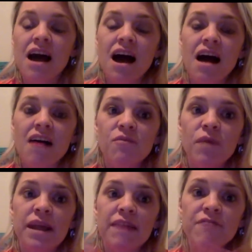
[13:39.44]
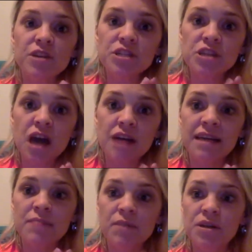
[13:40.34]
of when I first talked to
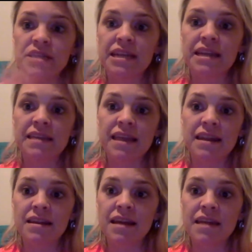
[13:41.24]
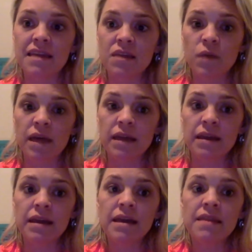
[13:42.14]
that person and then
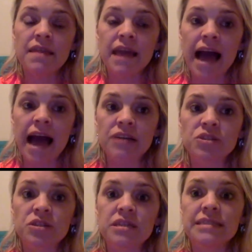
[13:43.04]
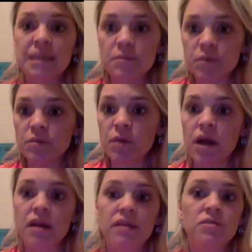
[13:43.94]
when they actually sampled the
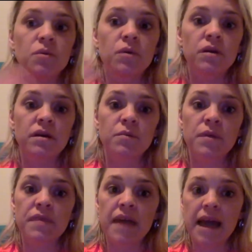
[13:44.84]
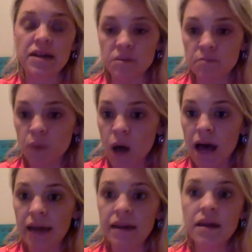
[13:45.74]
product or when they actually
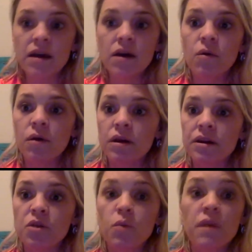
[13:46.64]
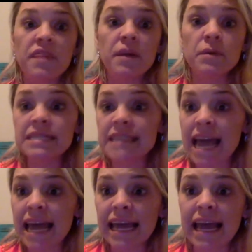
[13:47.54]
bought or, what they were
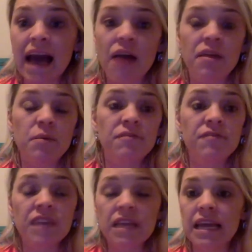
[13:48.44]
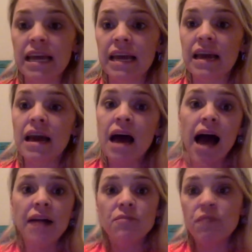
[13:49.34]
saying, how they were feeling.
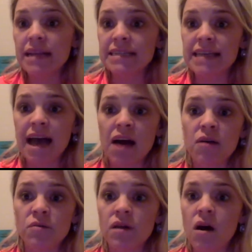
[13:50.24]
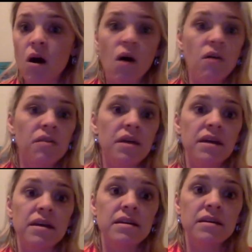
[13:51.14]
I'd write down all
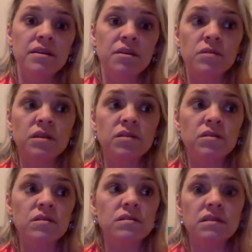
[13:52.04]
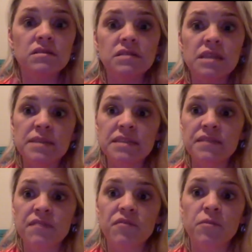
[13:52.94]
the, little tidbits of
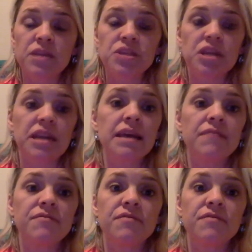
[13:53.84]
information. If